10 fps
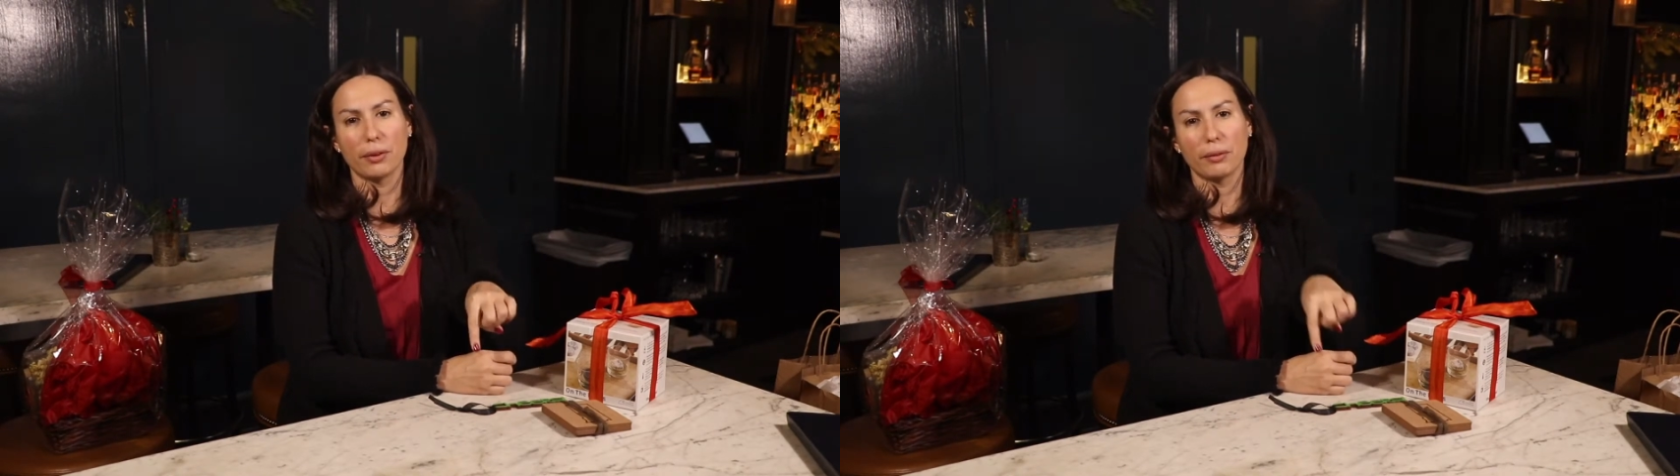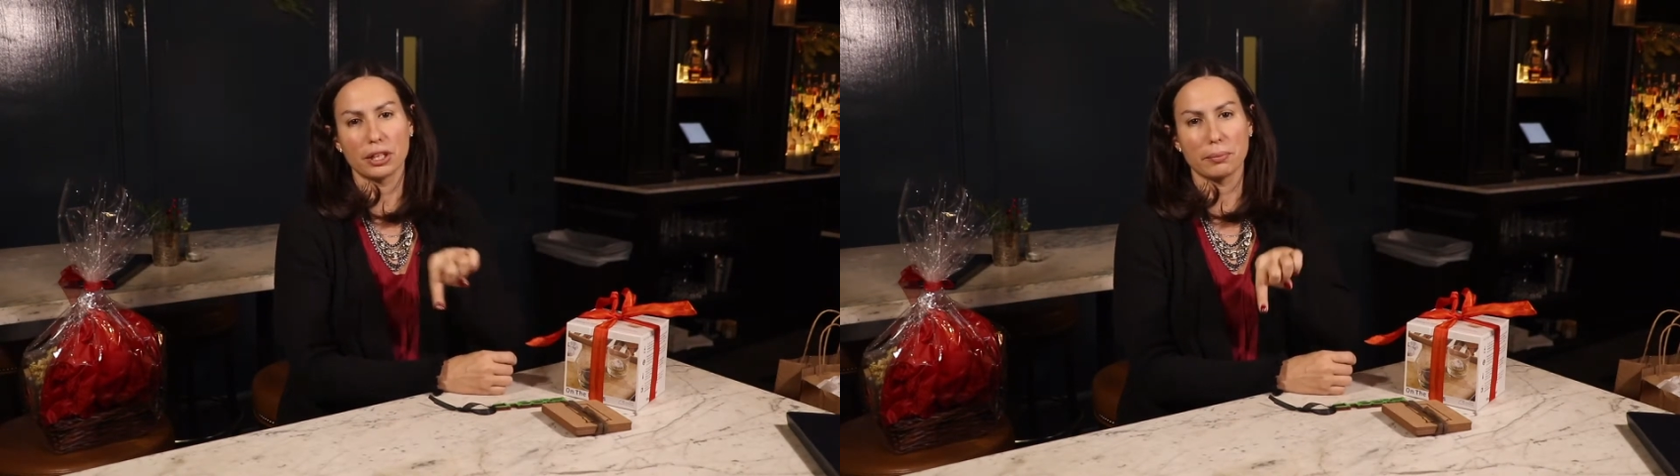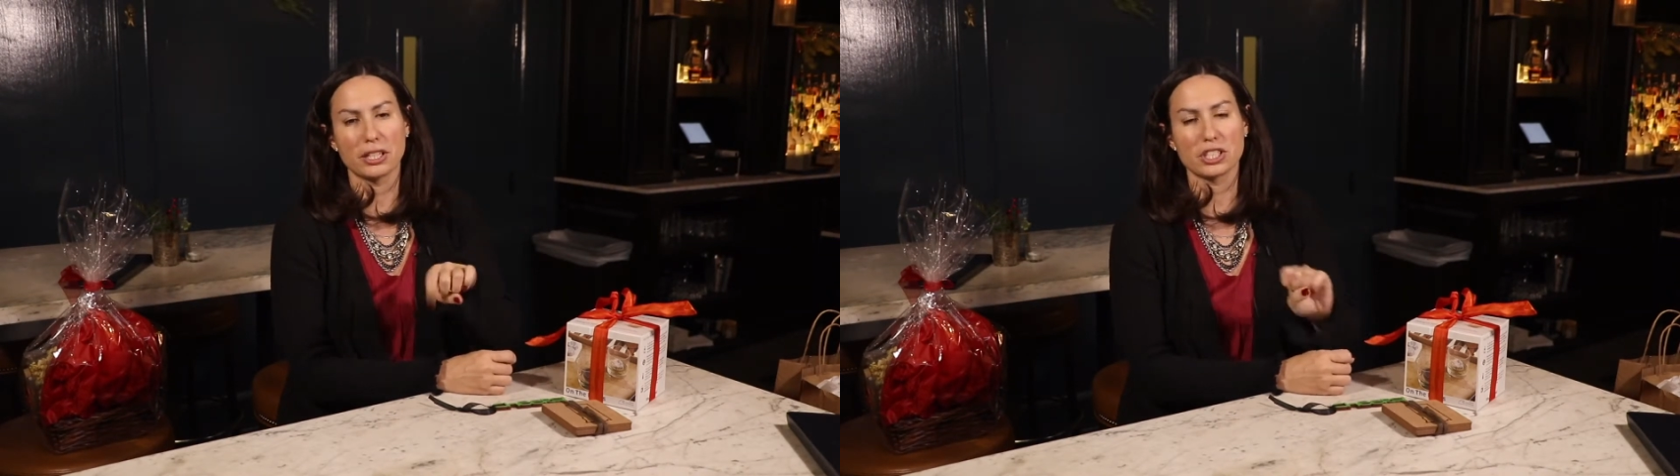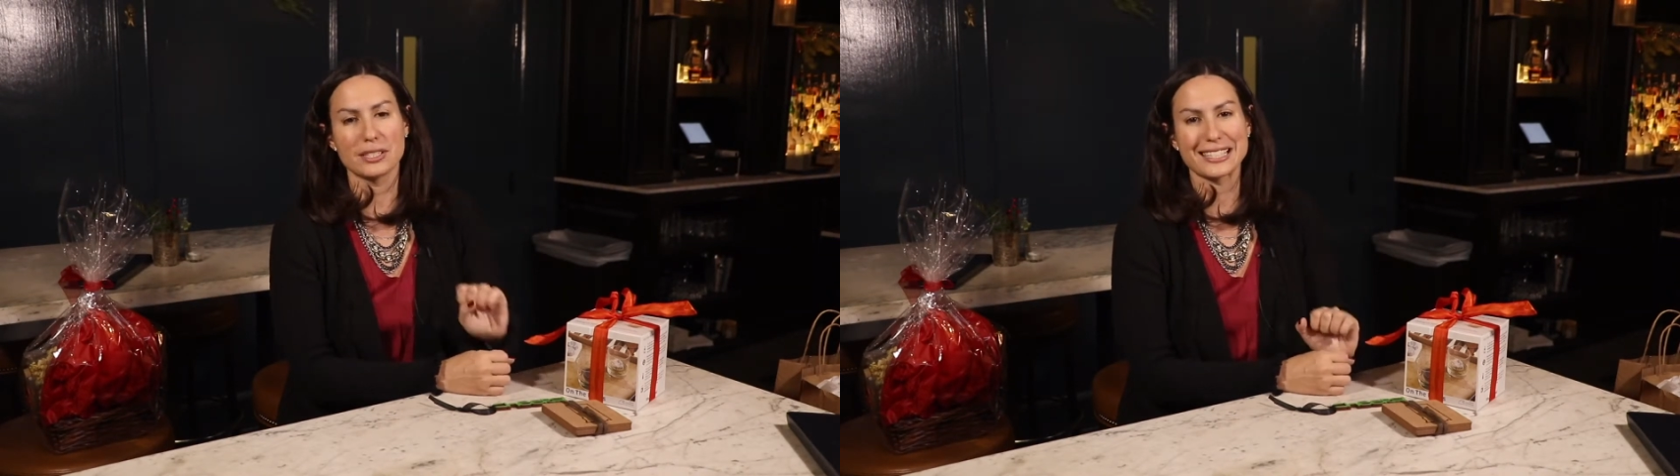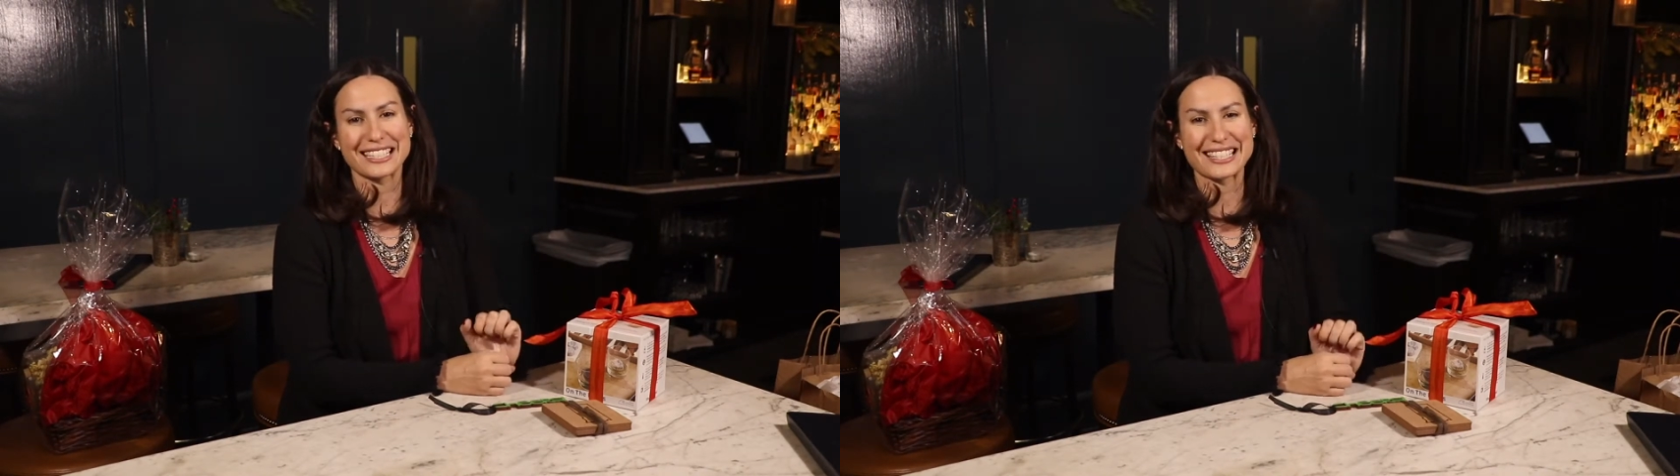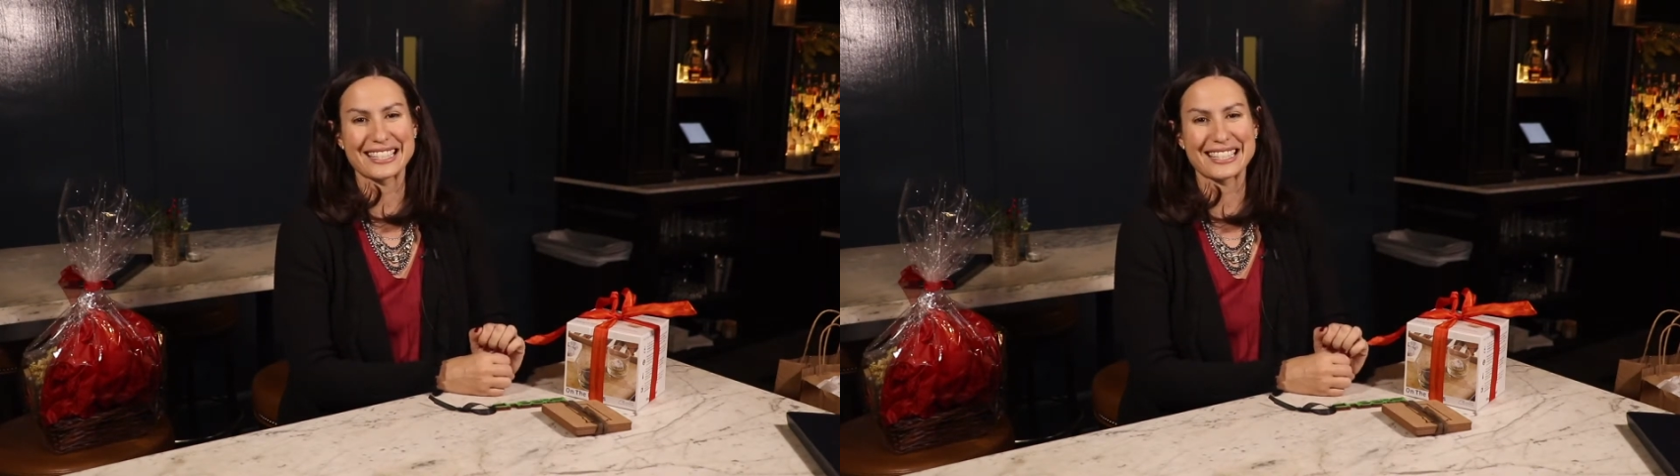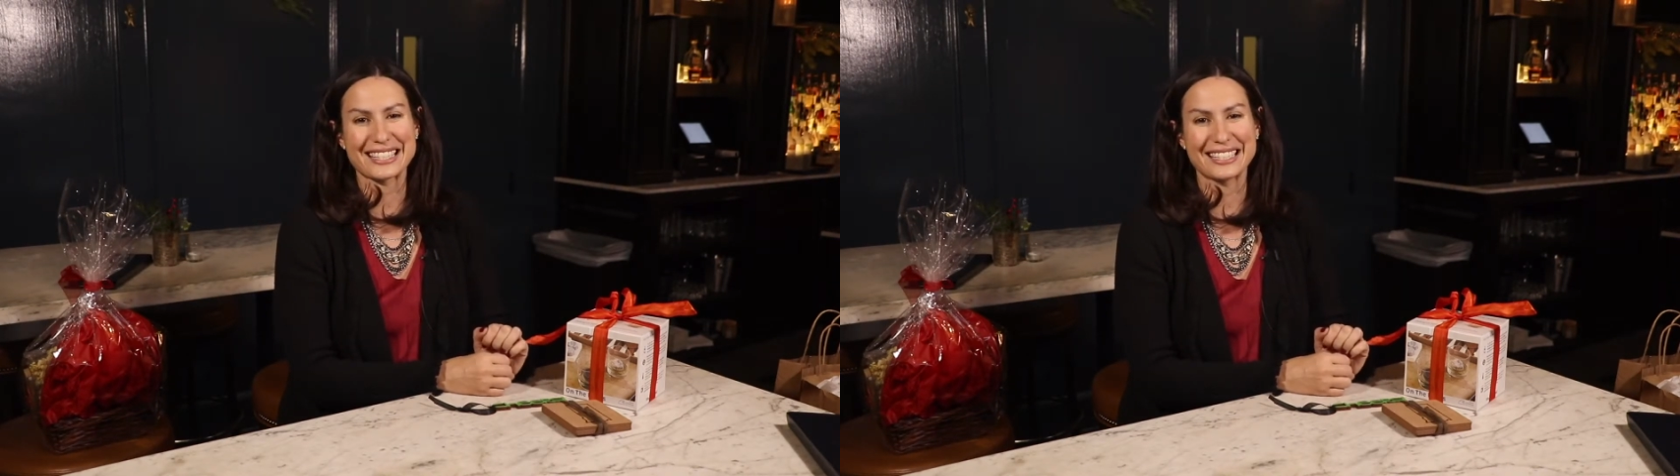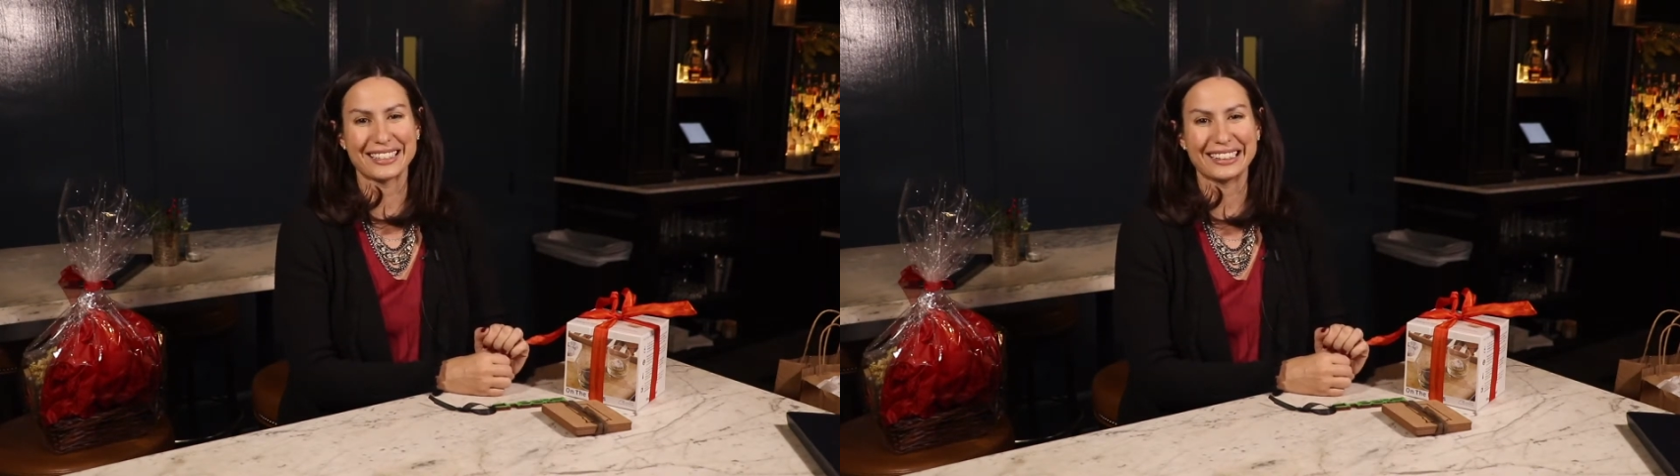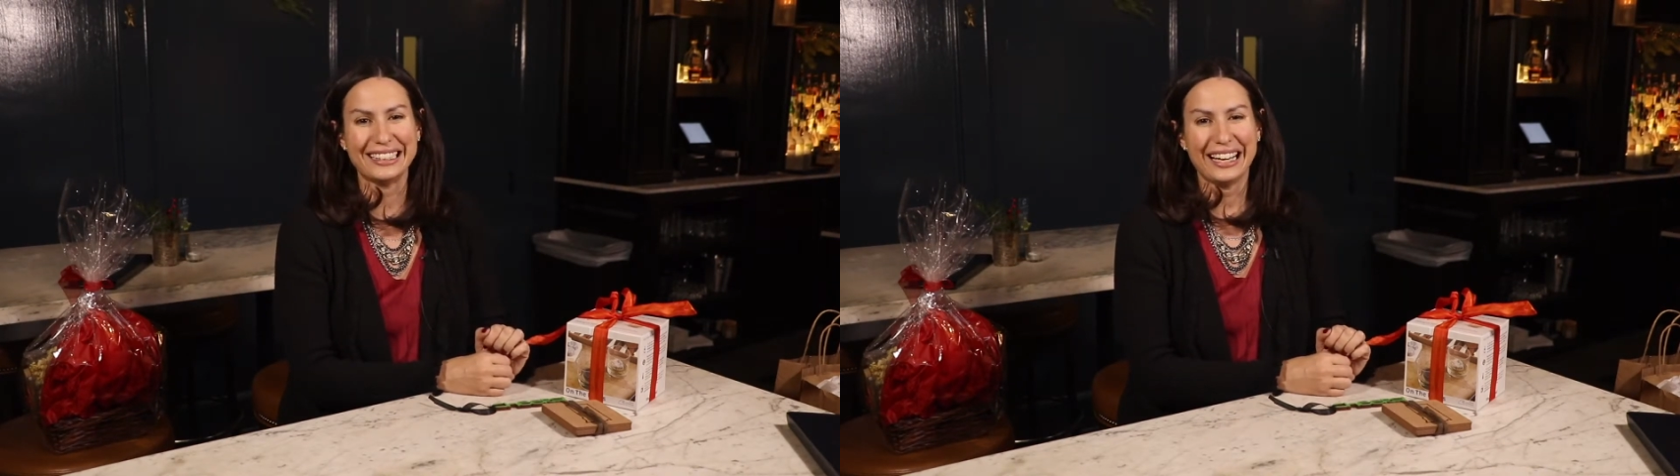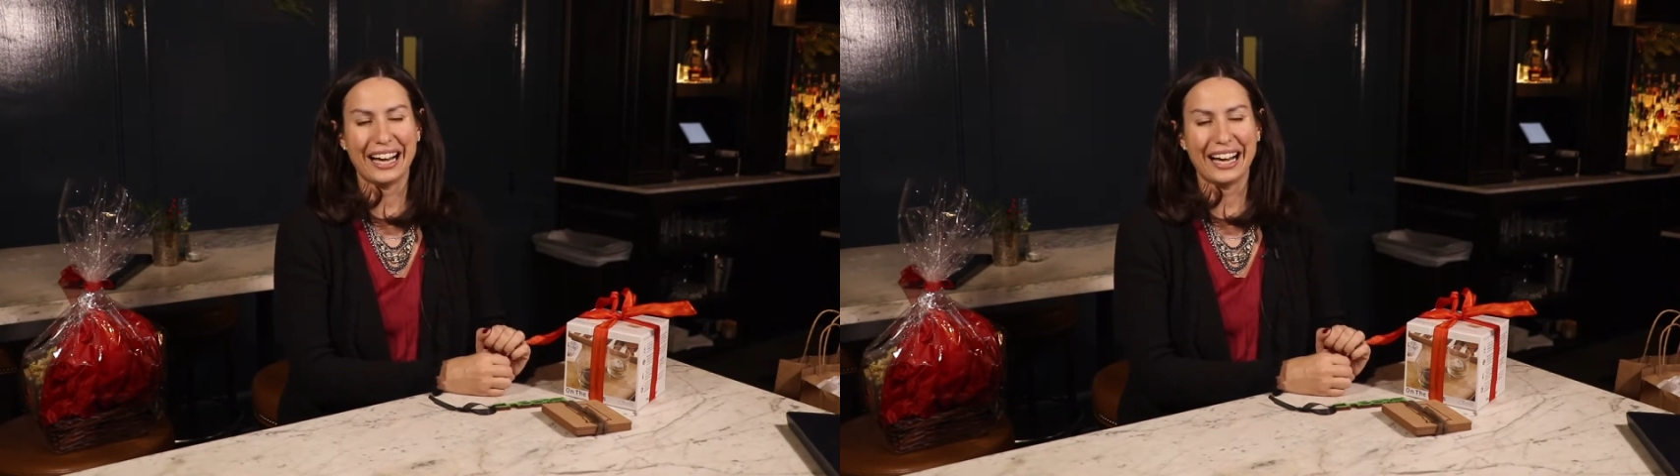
I want you to mention Sticks and Steel.